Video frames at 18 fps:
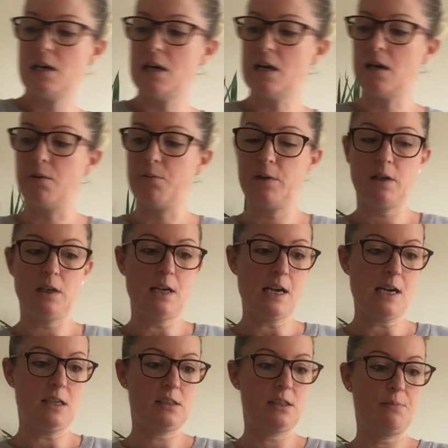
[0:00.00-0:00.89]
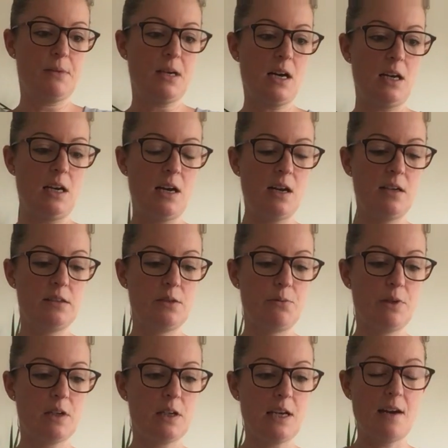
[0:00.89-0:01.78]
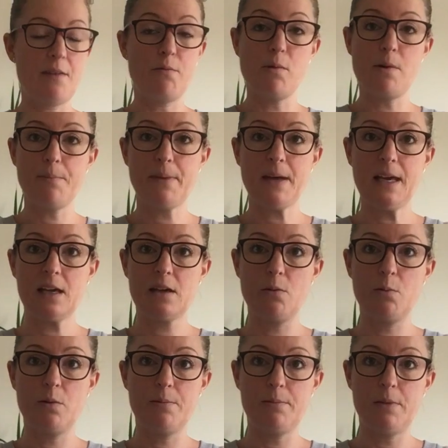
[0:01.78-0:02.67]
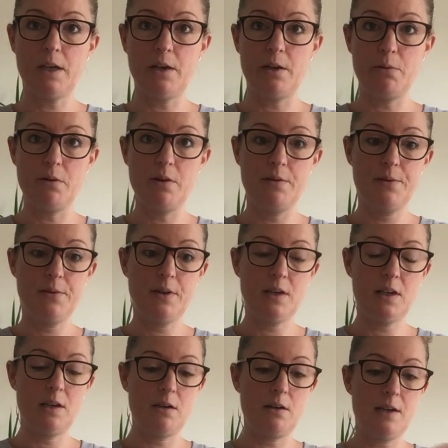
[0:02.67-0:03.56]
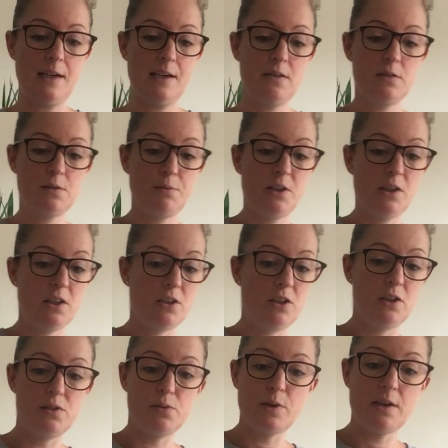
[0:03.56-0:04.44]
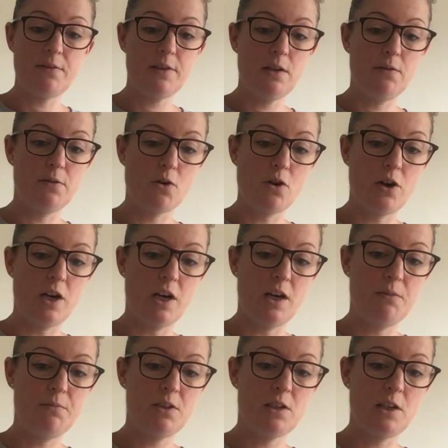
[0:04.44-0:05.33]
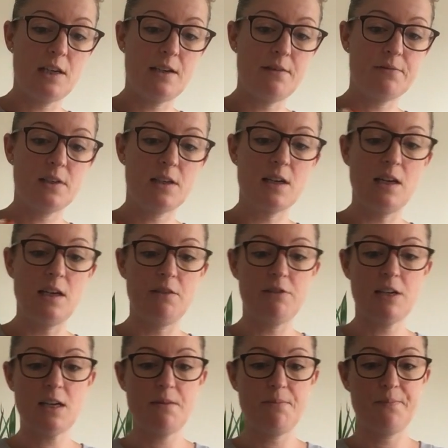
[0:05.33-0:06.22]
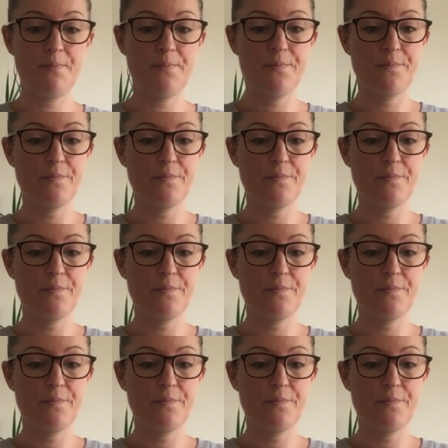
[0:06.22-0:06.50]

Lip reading: and we're going to add some colour. So we're going to have 1 pink and 1 blue in our house, but you can use whatever you've got at home, you don't have to colour it.